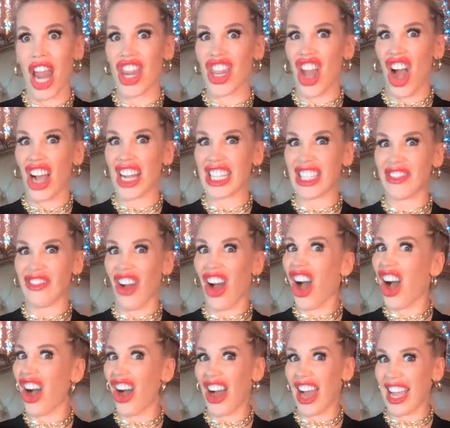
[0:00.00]
9 to
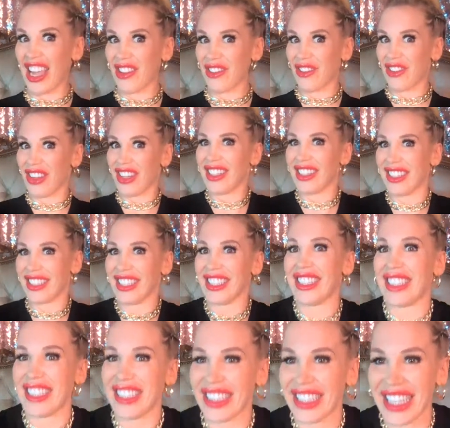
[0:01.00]
5,
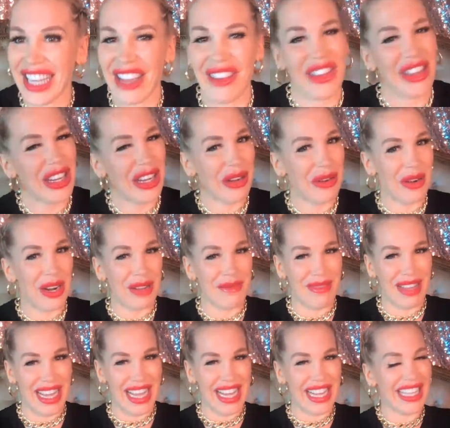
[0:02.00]
if you know what I
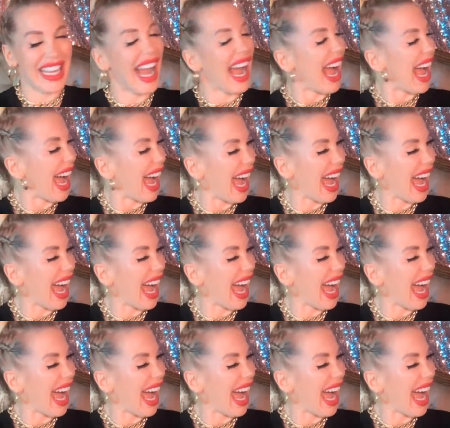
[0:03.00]
mean.